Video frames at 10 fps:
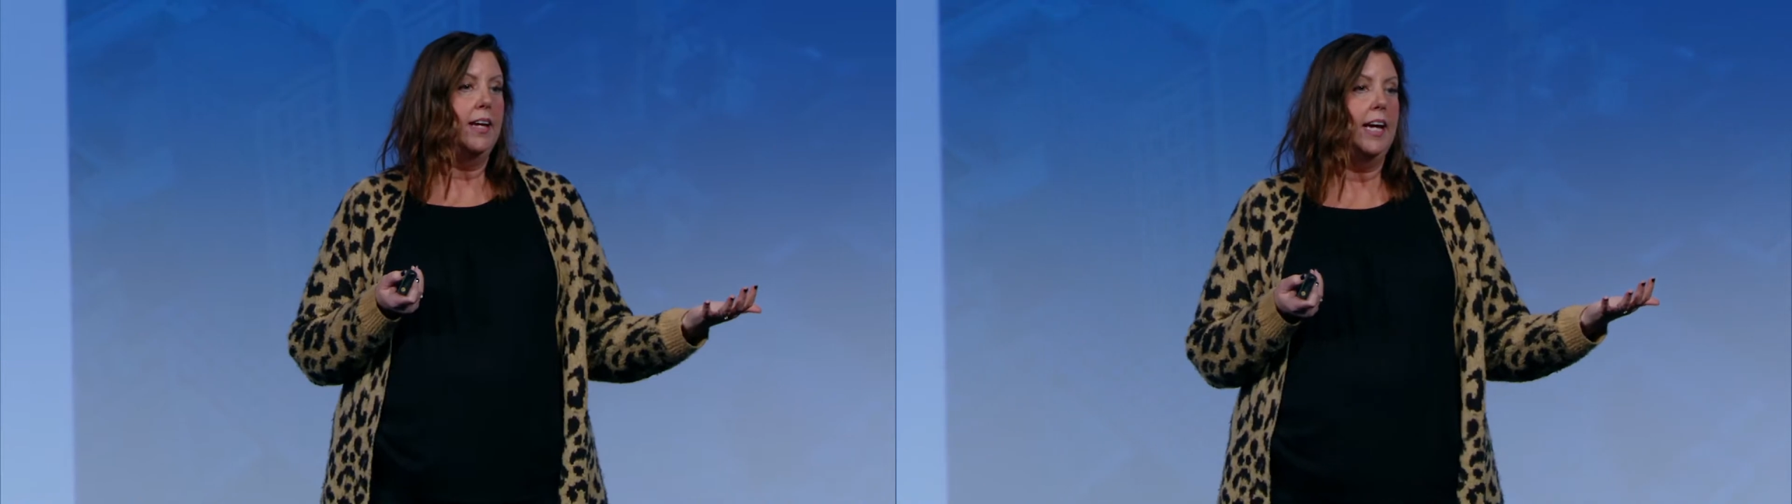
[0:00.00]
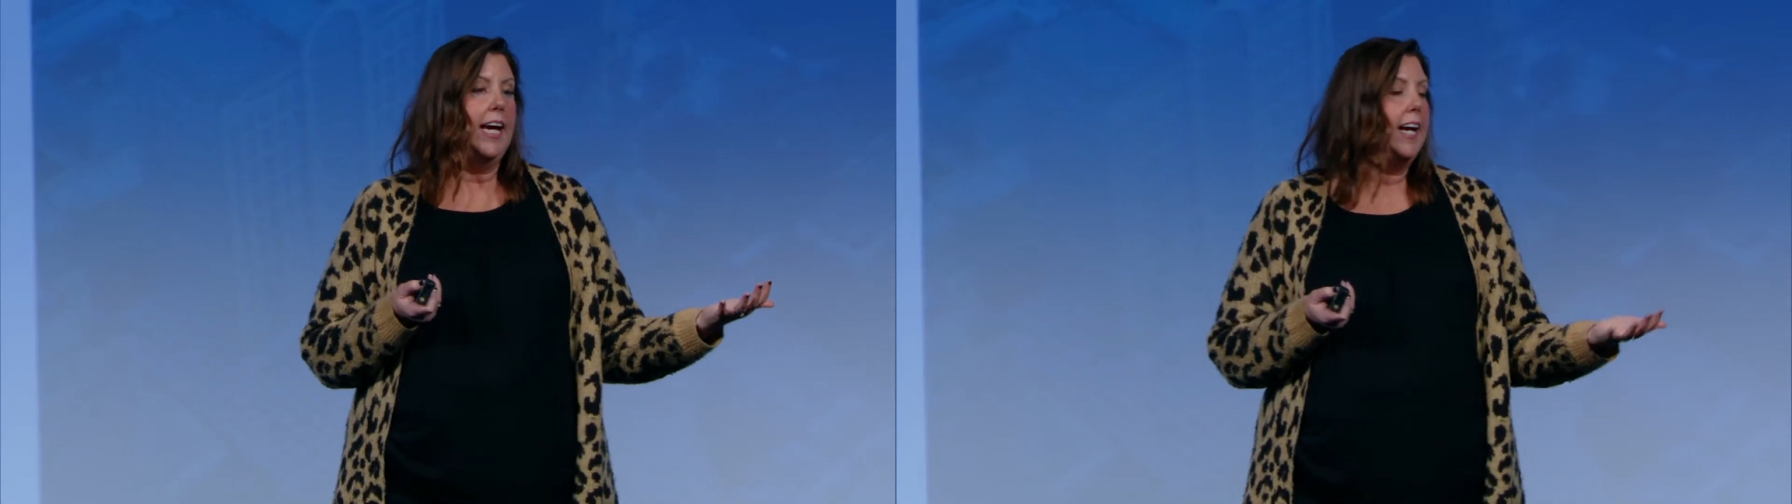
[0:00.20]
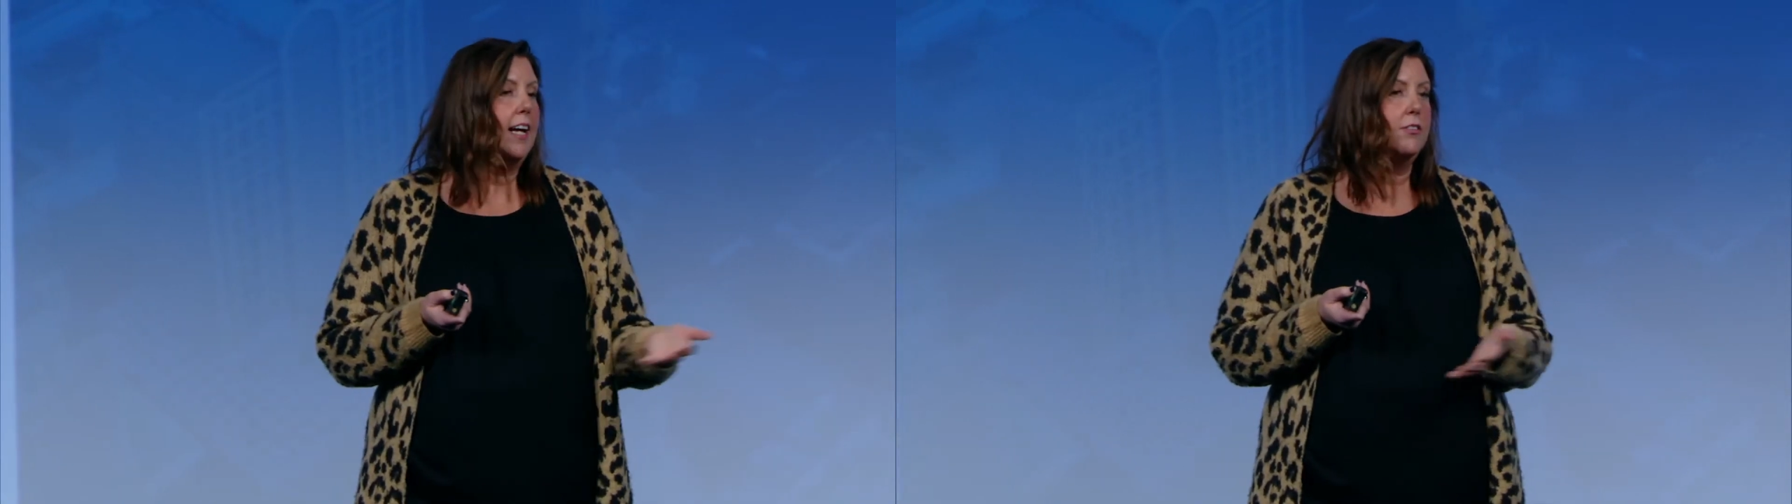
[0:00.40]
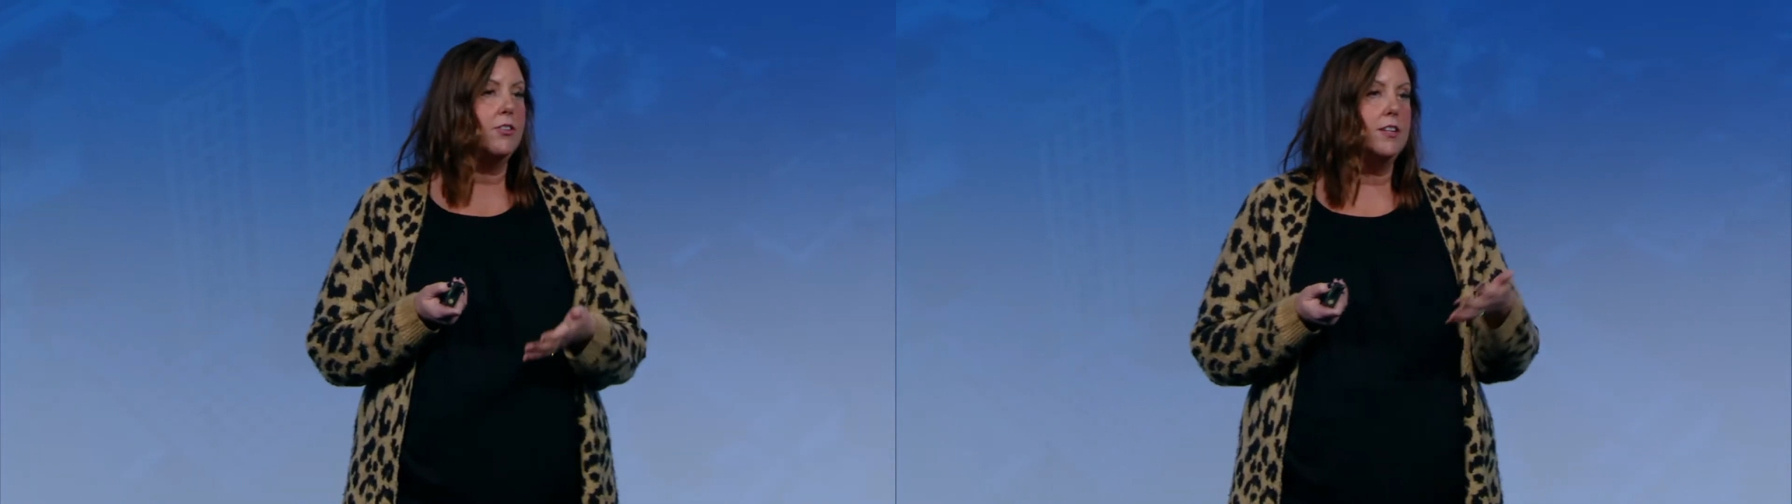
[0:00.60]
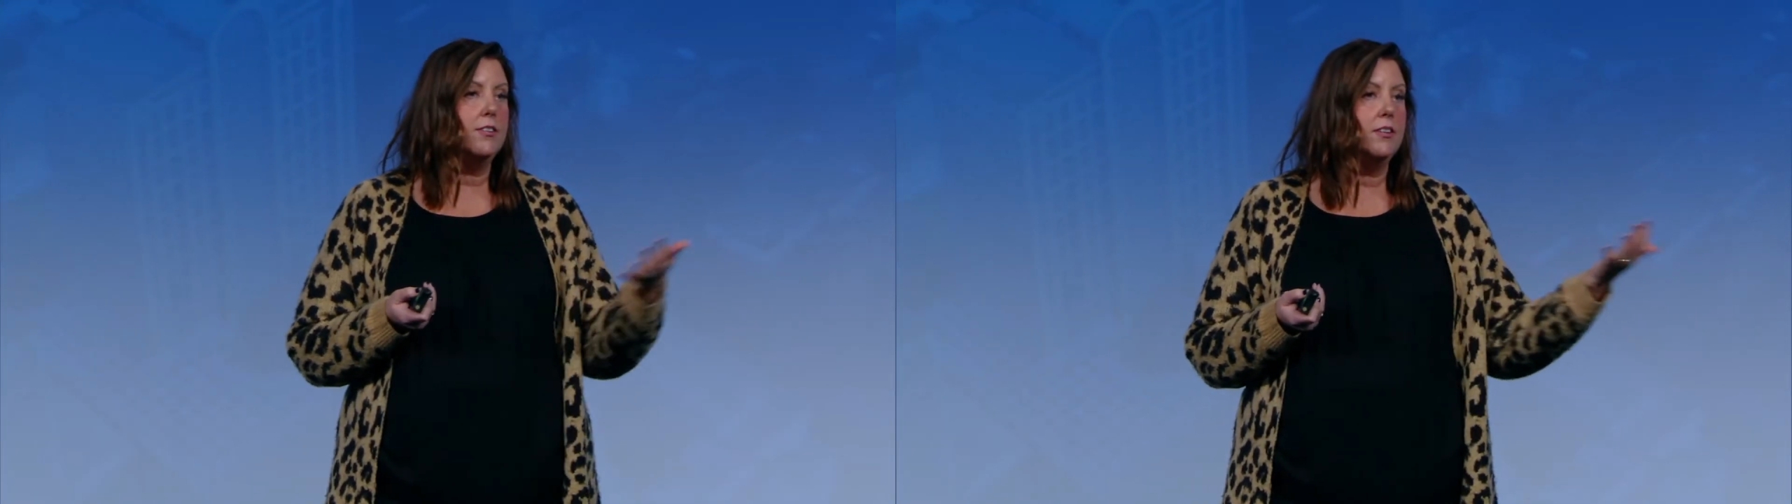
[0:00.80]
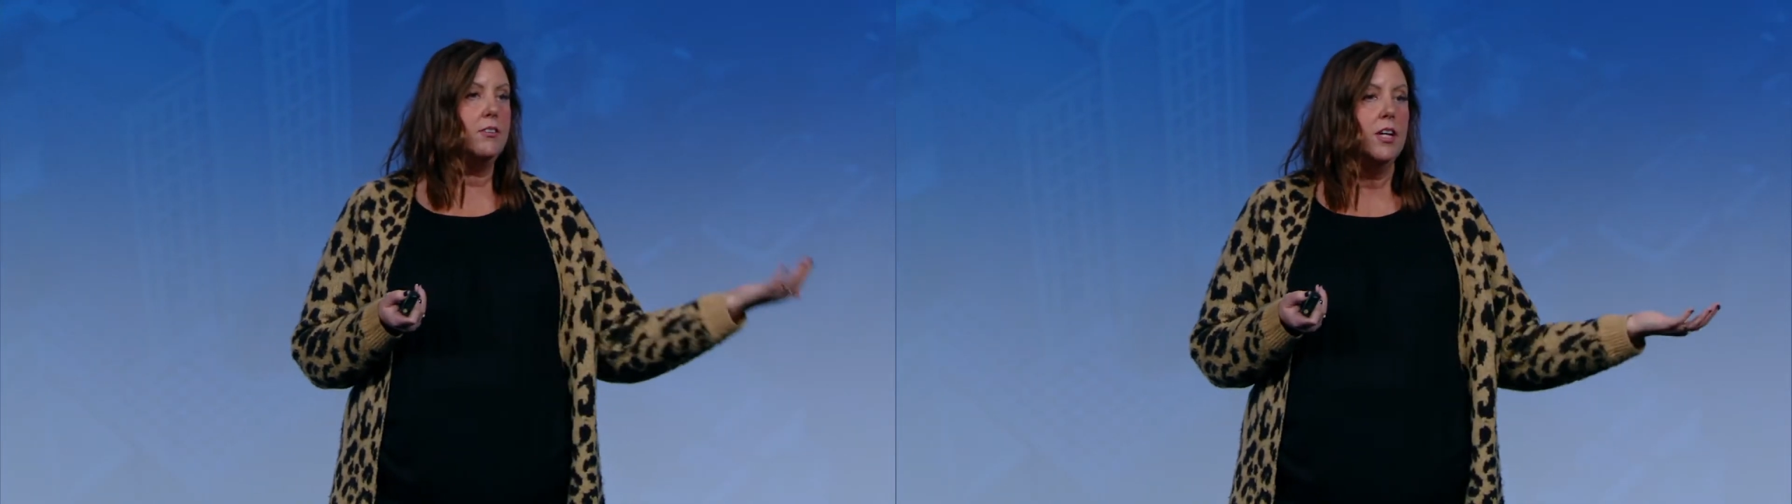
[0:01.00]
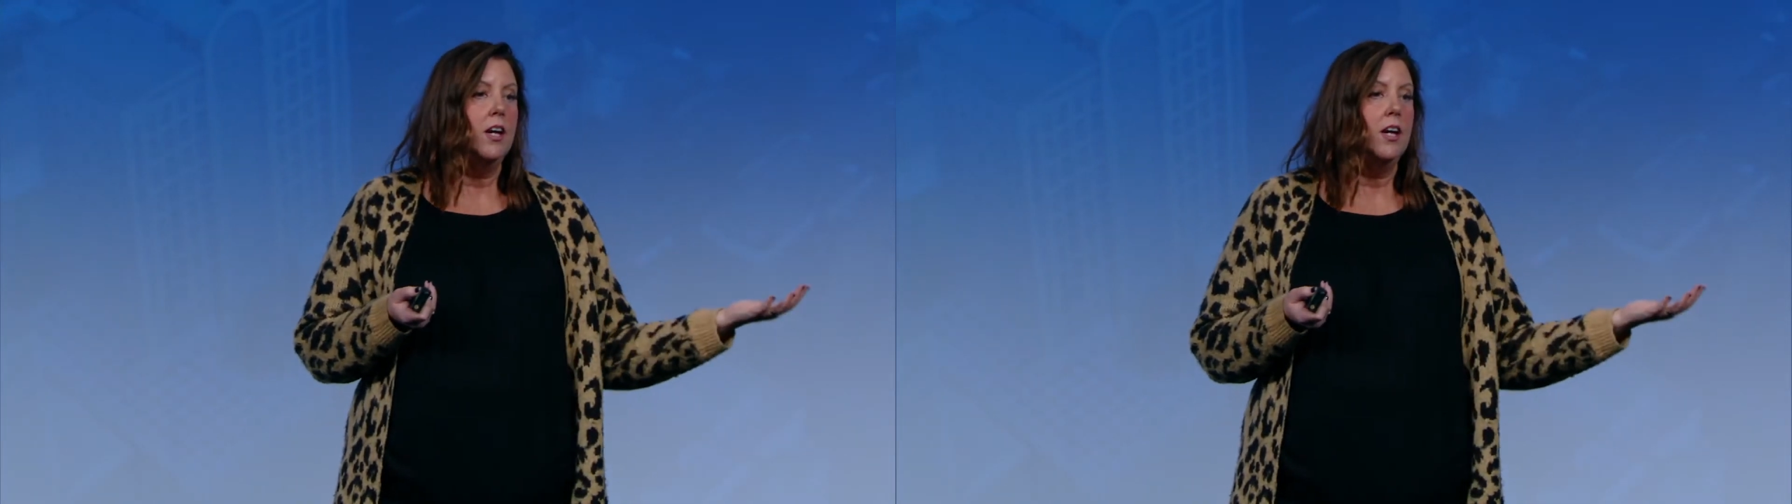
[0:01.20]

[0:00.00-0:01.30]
Hey guys, this is